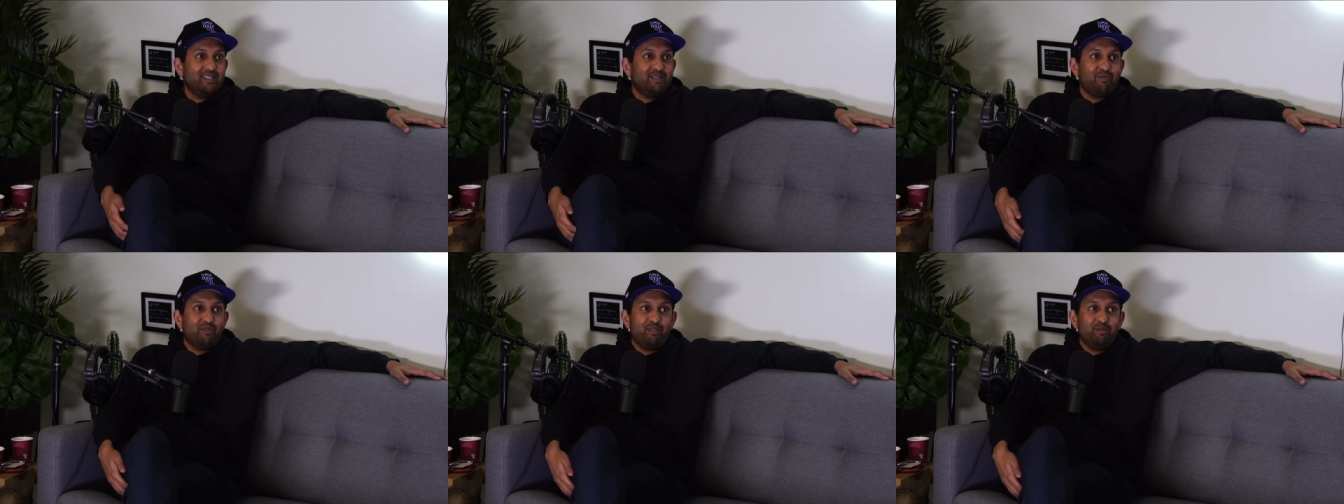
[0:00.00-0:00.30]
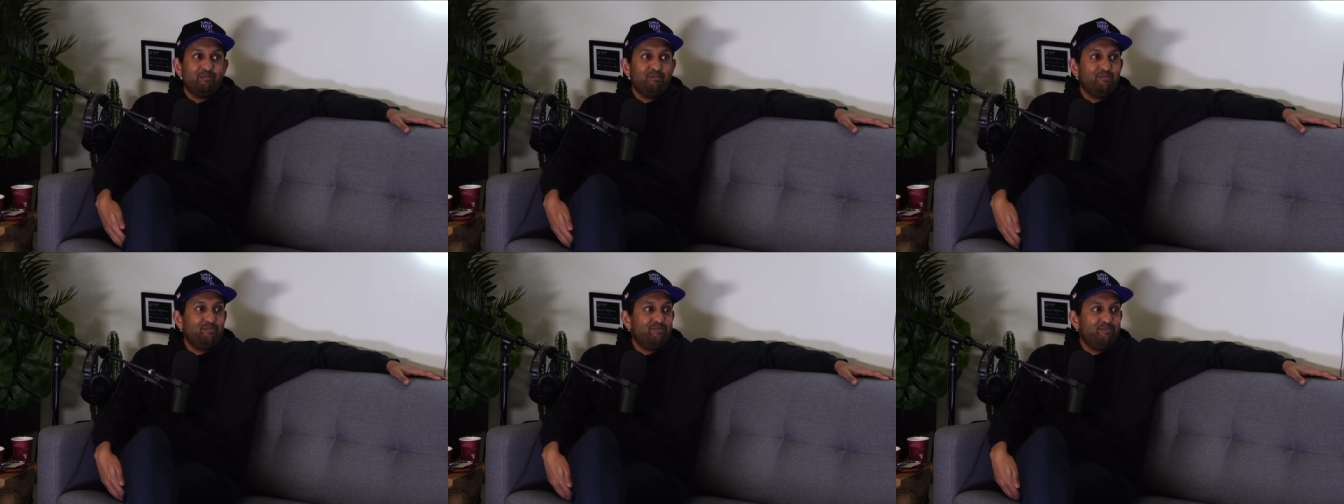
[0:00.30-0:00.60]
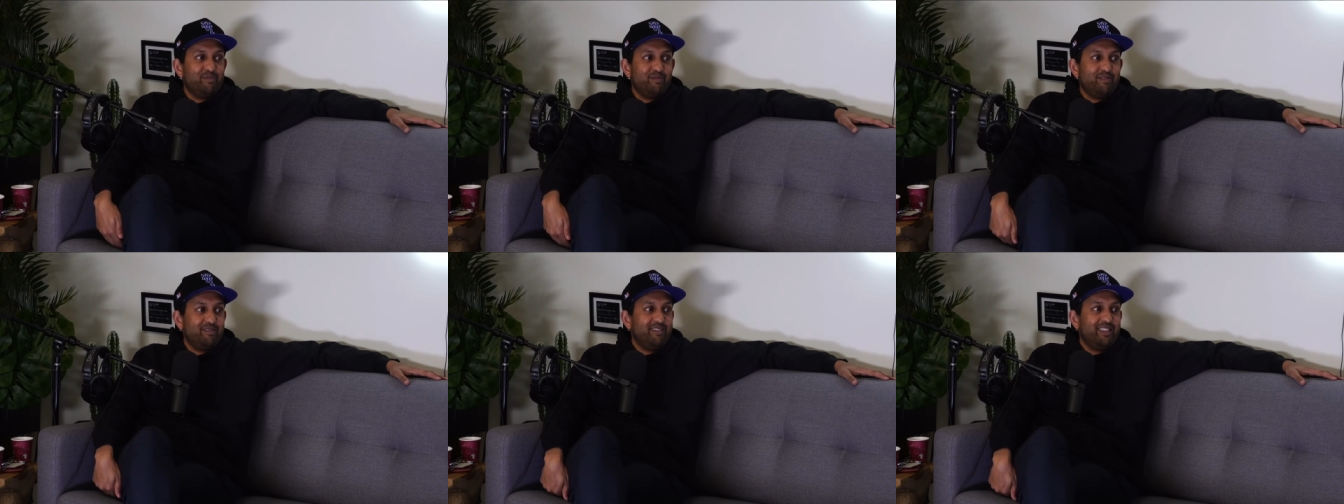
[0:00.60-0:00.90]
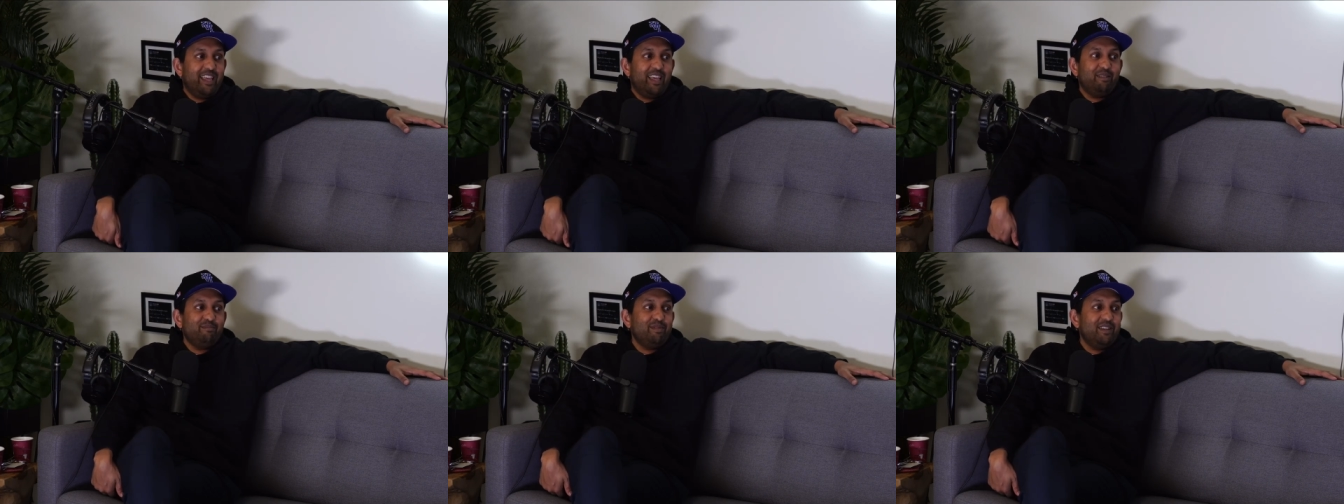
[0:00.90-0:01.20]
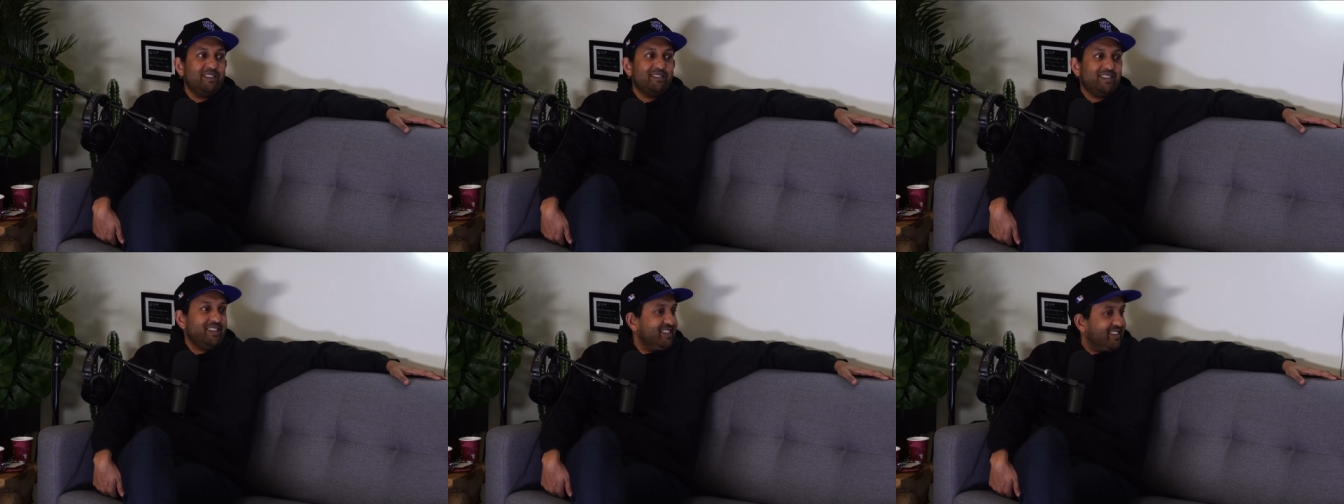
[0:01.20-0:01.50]
from Liam
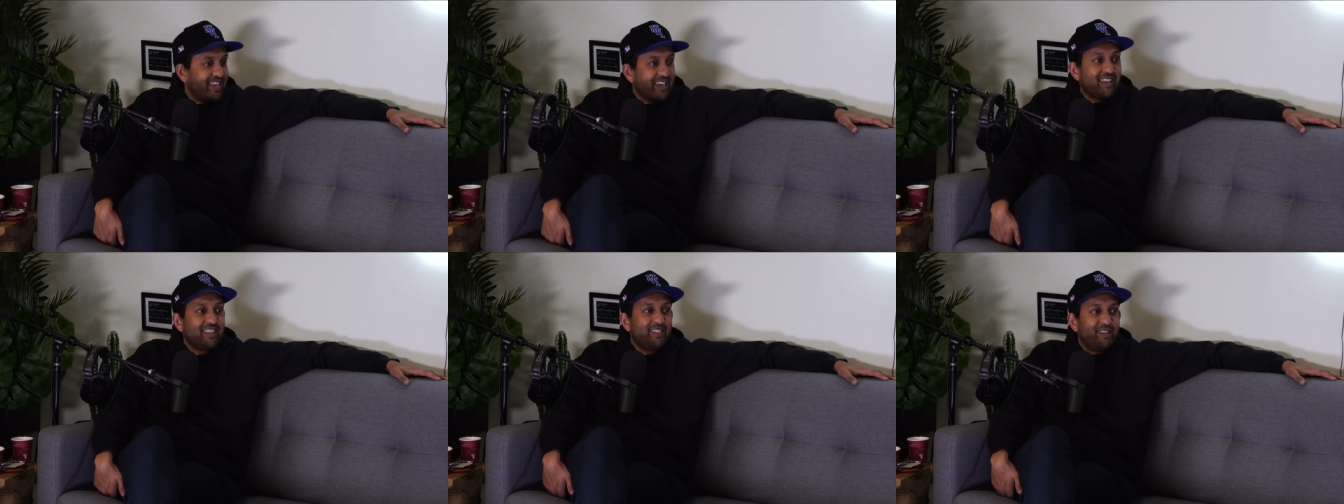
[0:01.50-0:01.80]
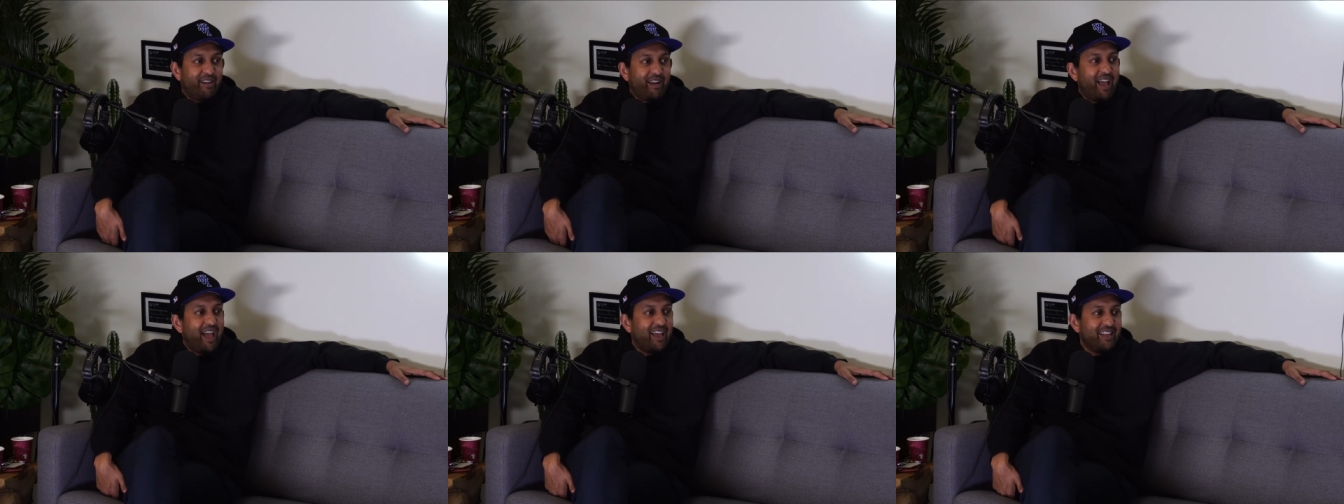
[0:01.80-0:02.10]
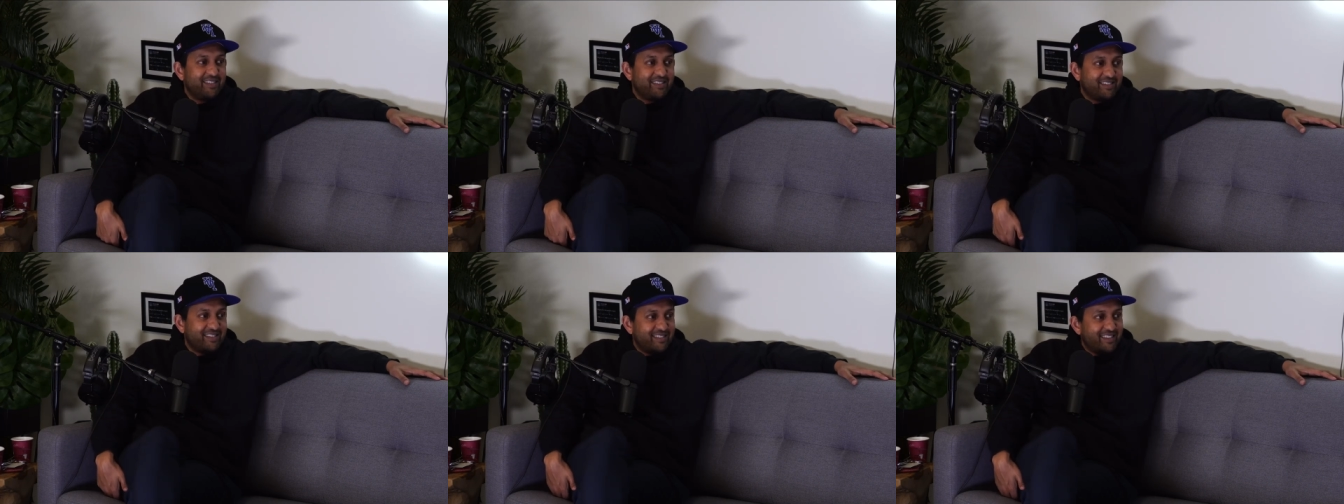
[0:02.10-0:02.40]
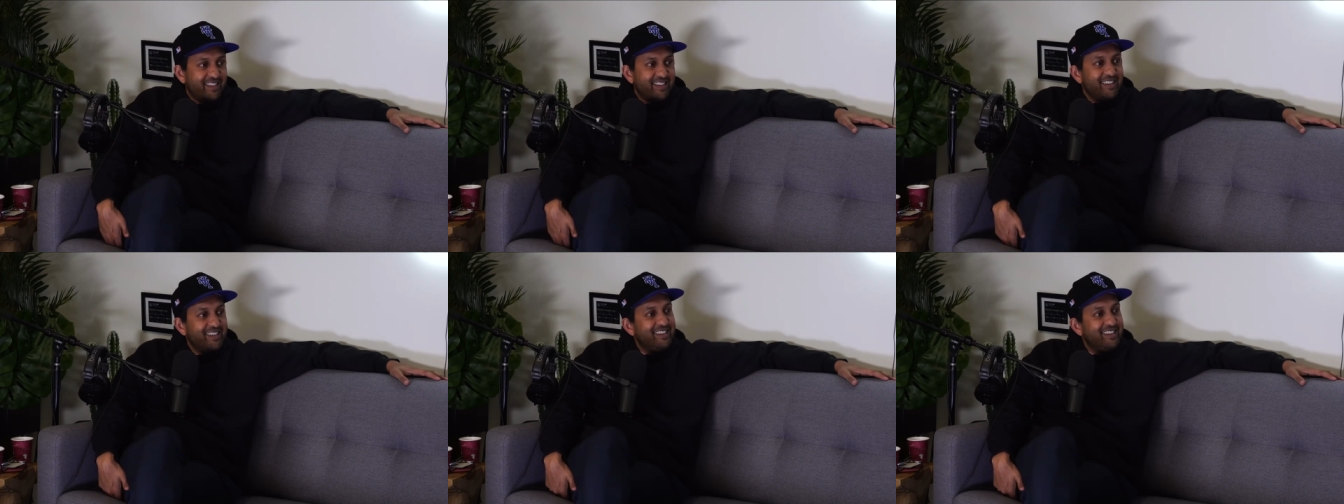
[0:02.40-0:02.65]
Neeson kicking their ass. Kids.